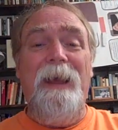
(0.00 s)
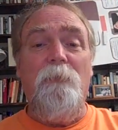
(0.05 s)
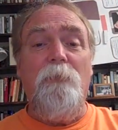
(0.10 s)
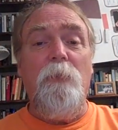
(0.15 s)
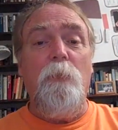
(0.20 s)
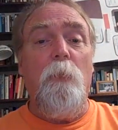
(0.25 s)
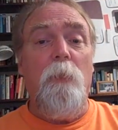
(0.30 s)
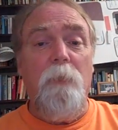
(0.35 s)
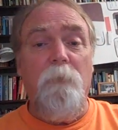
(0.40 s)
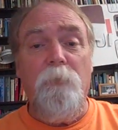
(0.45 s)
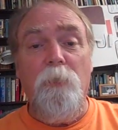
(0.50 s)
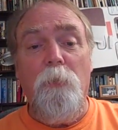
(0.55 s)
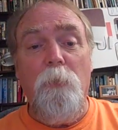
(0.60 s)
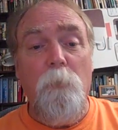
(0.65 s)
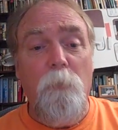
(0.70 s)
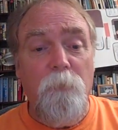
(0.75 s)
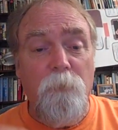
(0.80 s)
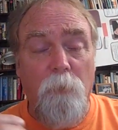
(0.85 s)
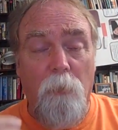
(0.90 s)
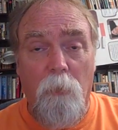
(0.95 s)
every one of you
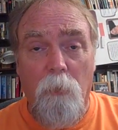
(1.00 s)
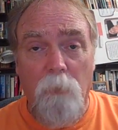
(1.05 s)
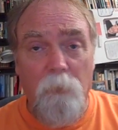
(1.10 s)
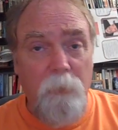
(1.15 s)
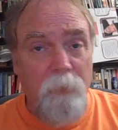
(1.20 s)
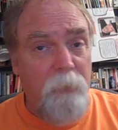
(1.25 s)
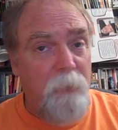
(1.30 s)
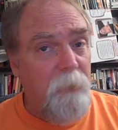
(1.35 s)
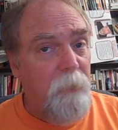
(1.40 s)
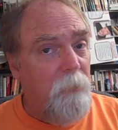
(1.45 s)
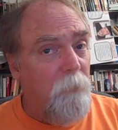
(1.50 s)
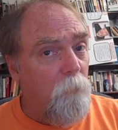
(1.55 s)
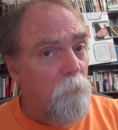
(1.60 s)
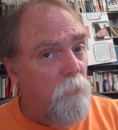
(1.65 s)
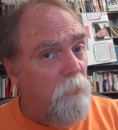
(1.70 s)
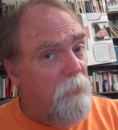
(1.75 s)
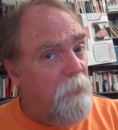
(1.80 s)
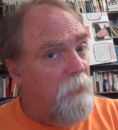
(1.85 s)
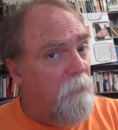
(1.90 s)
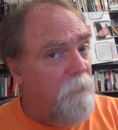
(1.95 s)
who is all in and
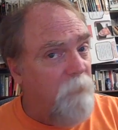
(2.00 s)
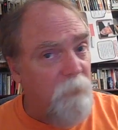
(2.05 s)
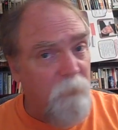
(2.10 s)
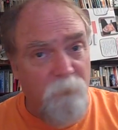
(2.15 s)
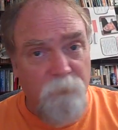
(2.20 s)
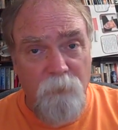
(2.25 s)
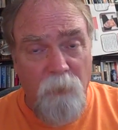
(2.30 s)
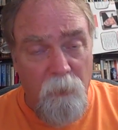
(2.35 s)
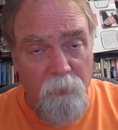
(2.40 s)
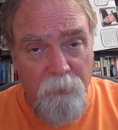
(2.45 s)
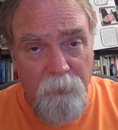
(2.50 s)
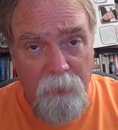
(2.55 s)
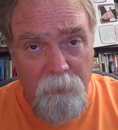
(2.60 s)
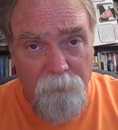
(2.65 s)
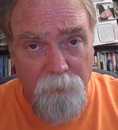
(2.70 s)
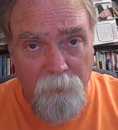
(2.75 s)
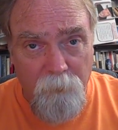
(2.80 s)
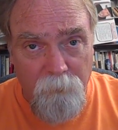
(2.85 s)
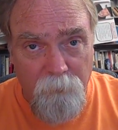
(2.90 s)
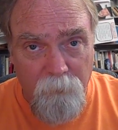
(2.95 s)
really giving a solid
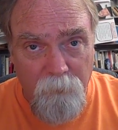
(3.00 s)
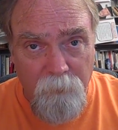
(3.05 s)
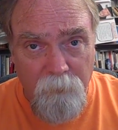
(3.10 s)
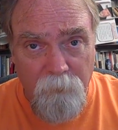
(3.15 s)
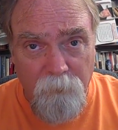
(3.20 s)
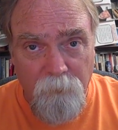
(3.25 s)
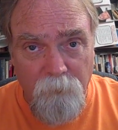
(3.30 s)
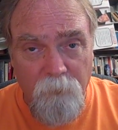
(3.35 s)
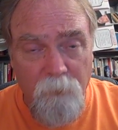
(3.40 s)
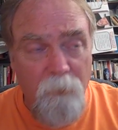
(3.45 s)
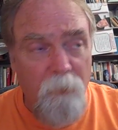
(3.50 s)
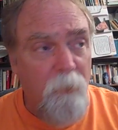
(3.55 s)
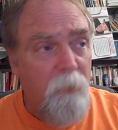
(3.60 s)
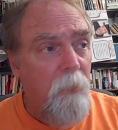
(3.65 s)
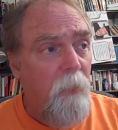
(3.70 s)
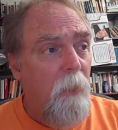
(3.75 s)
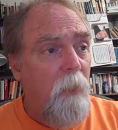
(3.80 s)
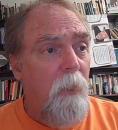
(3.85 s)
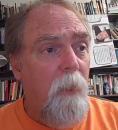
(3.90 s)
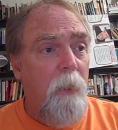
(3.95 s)
effort for this.
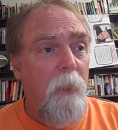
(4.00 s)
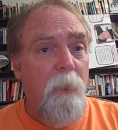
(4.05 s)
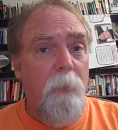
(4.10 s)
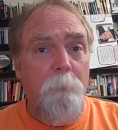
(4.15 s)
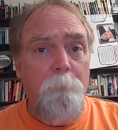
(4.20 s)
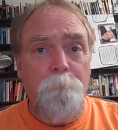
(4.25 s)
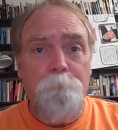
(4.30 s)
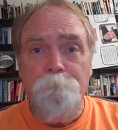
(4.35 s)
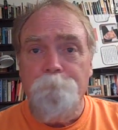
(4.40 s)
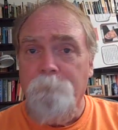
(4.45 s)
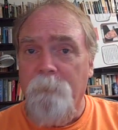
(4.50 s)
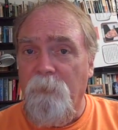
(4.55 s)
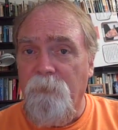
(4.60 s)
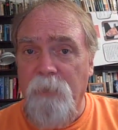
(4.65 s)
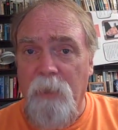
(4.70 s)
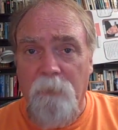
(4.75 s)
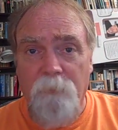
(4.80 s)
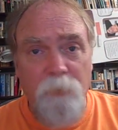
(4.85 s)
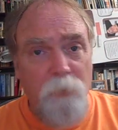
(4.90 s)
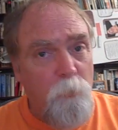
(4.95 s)
If
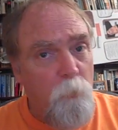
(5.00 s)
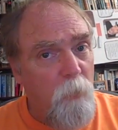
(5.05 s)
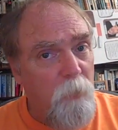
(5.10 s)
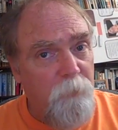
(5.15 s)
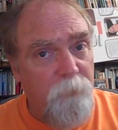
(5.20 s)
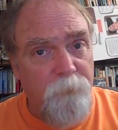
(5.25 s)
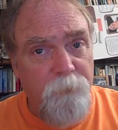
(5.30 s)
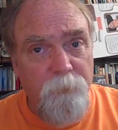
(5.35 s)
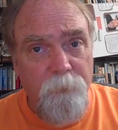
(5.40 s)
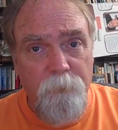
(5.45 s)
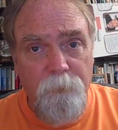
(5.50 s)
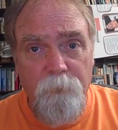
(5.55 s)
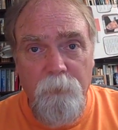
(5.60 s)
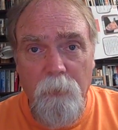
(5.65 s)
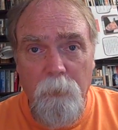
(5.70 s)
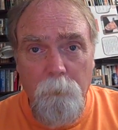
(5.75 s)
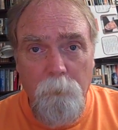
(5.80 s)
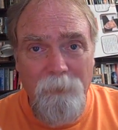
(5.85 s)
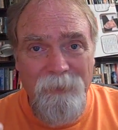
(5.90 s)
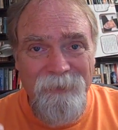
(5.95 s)
you have any questions,
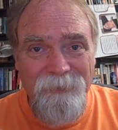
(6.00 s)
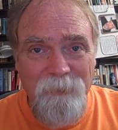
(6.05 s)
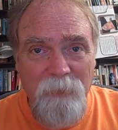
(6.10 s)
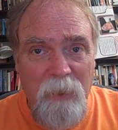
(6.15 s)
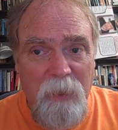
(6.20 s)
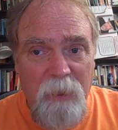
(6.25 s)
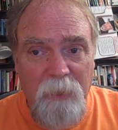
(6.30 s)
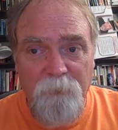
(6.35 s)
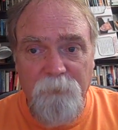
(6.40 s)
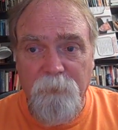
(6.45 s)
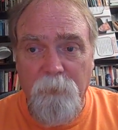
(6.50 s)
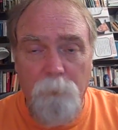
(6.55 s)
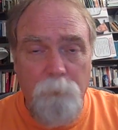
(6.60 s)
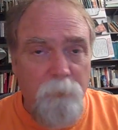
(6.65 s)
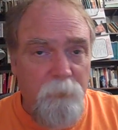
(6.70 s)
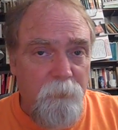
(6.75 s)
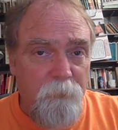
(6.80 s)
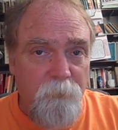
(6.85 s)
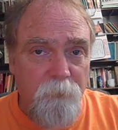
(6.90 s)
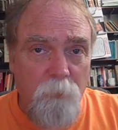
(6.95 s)
please ask,
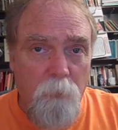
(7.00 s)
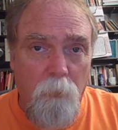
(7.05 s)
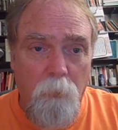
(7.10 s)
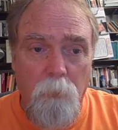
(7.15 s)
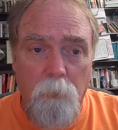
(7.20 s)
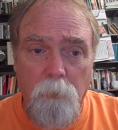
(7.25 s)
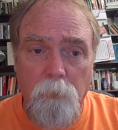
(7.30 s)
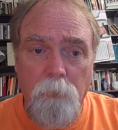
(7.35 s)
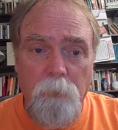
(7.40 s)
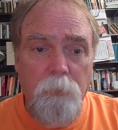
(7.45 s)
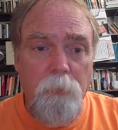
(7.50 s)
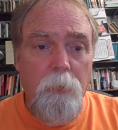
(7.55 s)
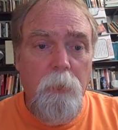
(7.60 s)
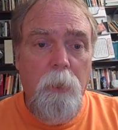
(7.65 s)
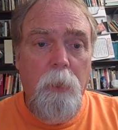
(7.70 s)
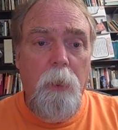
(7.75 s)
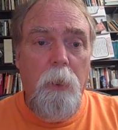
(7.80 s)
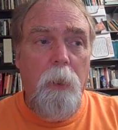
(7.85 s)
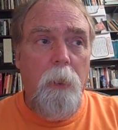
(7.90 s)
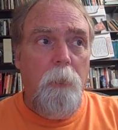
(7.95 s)
please call.
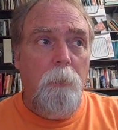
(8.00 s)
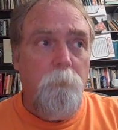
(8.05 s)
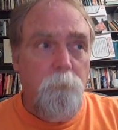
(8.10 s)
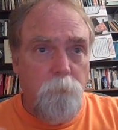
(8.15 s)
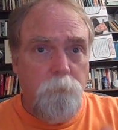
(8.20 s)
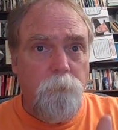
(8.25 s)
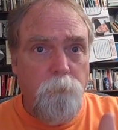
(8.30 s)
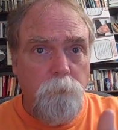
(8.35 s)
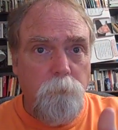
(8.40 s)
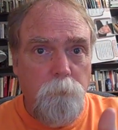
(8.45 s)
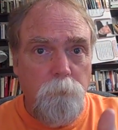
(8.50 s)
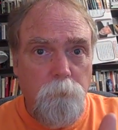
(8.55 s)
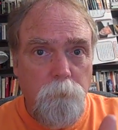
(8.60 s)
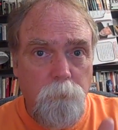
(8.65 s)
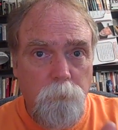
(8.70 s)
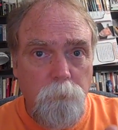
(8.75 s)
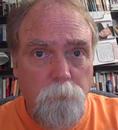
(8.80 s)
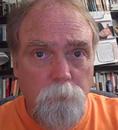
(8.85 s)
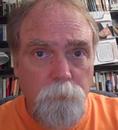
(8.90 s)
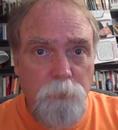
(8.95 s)

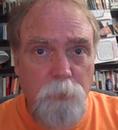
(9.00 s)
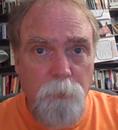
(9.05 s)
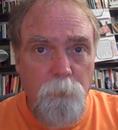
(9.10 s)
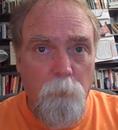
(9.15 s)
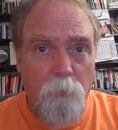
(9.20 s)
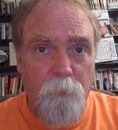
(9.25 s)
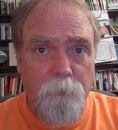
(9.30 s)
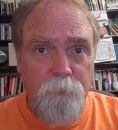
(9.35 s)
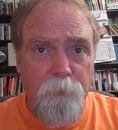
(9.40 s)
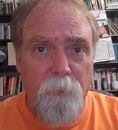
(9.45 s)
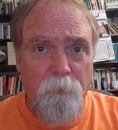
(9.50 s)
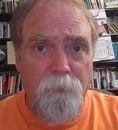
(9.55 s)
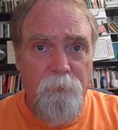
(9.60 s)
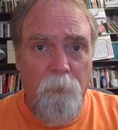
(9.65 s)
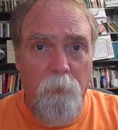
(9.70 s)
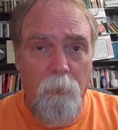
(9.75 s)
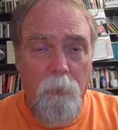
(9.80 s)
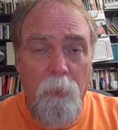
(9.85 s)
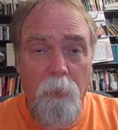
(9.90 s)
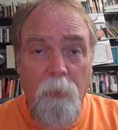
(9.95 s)
Good work so
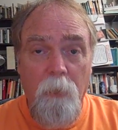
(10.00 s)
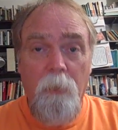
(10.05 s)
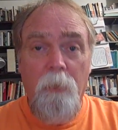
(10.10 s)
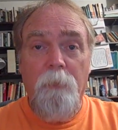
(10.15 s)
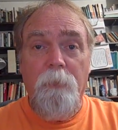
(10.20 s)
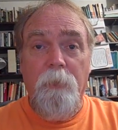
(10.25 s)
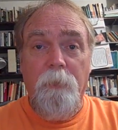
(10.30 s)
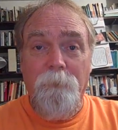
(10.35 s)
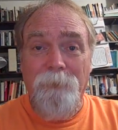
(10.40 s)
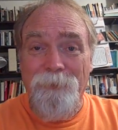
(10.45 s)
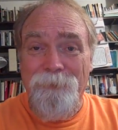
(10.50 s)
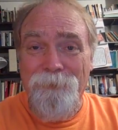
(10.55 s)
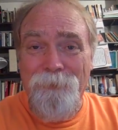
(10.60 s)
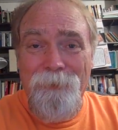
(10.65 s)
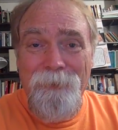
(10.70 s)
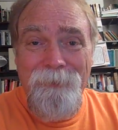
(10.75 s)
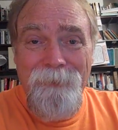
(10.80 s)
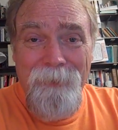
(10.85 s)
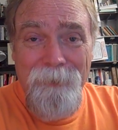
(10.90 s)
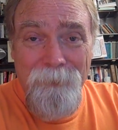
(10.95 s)
far. The adventure
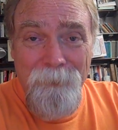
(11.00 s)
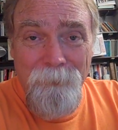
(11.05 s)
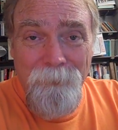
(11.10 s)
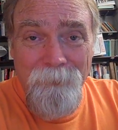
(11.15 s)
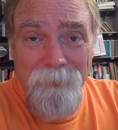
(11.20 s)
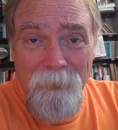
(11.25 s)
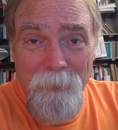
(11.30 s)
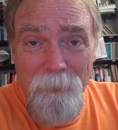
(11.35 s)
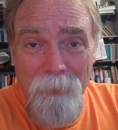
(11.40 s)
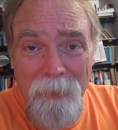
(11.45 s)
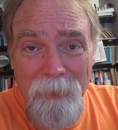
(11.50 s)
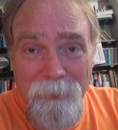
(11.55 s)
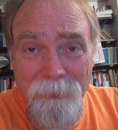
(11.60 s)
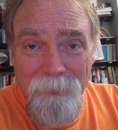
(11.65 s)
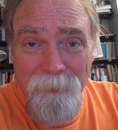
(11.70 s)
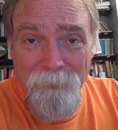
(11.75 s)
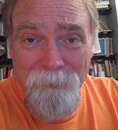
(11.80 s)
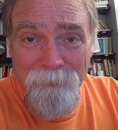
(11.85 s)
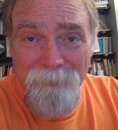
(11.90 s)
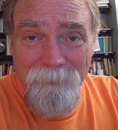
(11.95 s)
continues. Thank
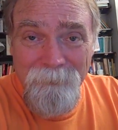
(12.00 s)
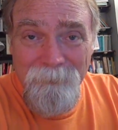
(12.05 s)
you.